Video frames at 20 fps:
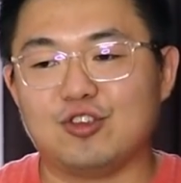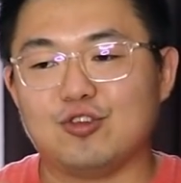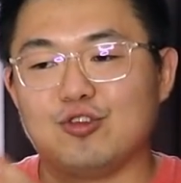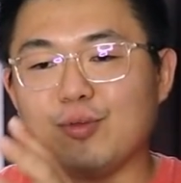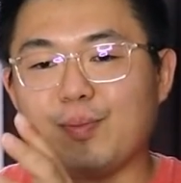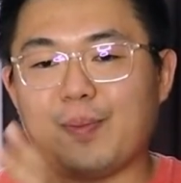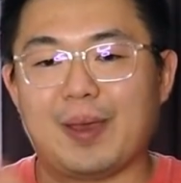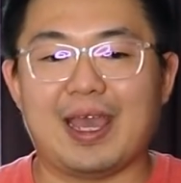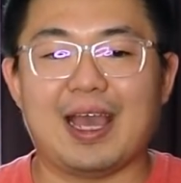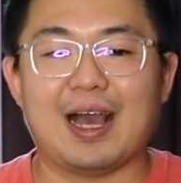you
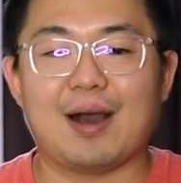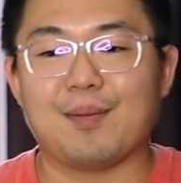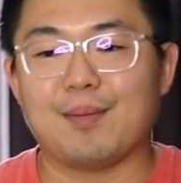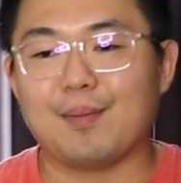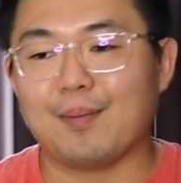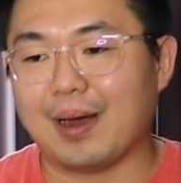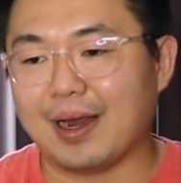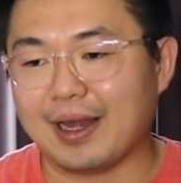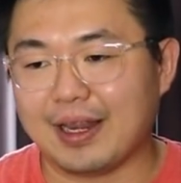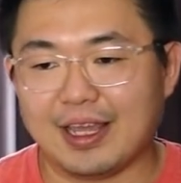to pay out
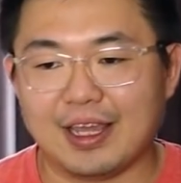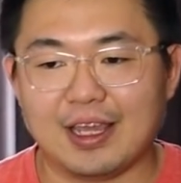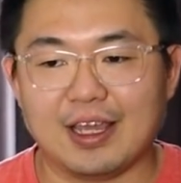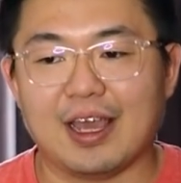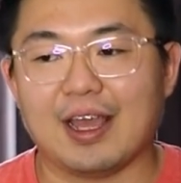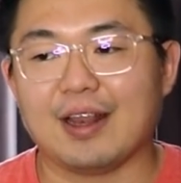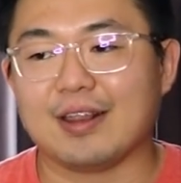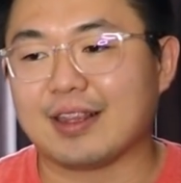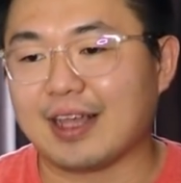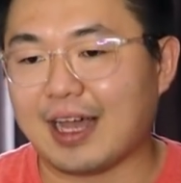money
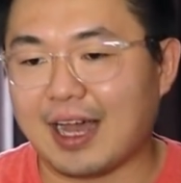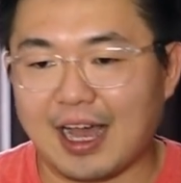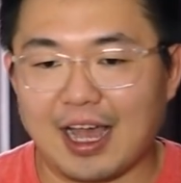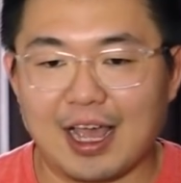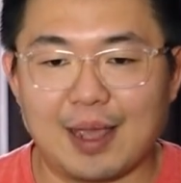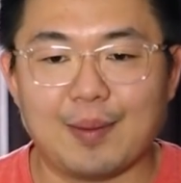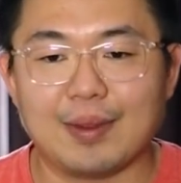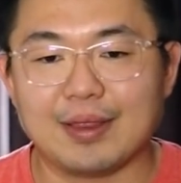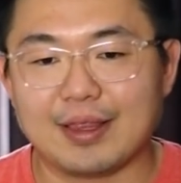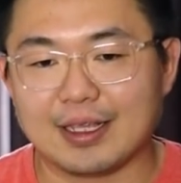and
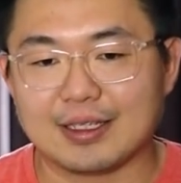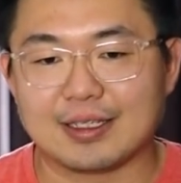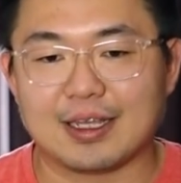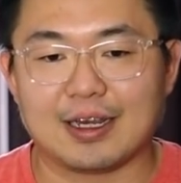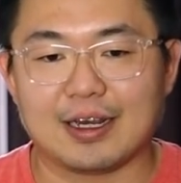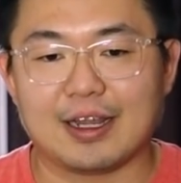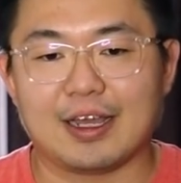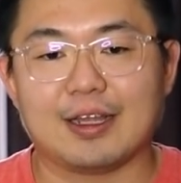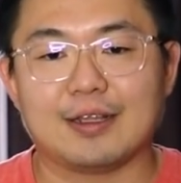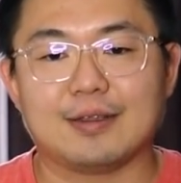time and things
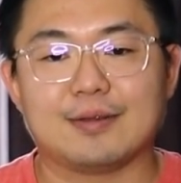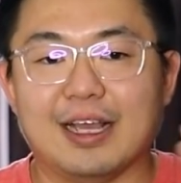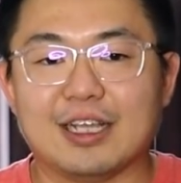like that,